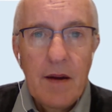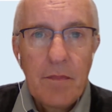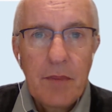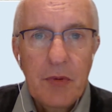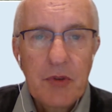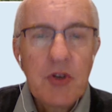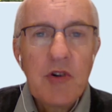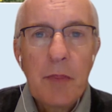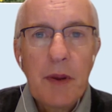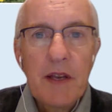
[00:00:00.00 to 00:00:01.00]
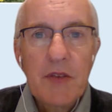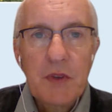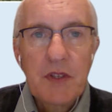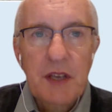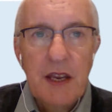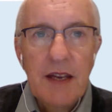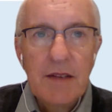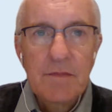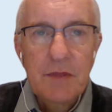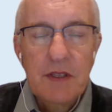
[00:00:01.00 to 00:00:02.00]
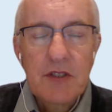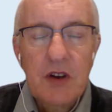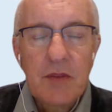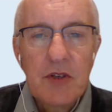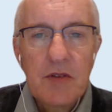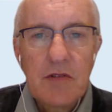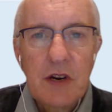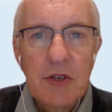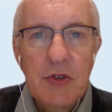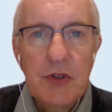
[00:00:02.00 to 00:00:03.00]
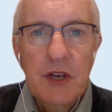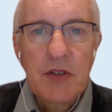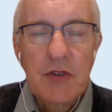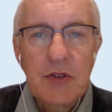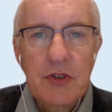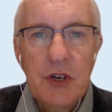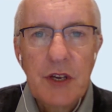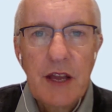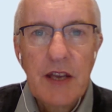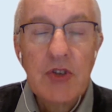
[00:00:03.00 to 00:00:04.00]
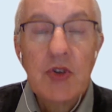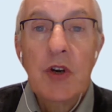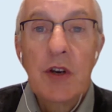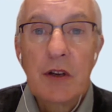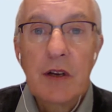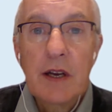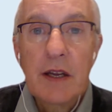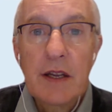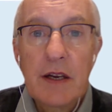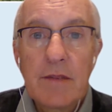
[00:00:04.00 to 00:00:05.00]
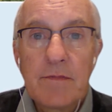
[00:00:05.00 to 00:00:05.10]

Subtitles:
But it was the Europeans, once again, this time in around 2003, they issued a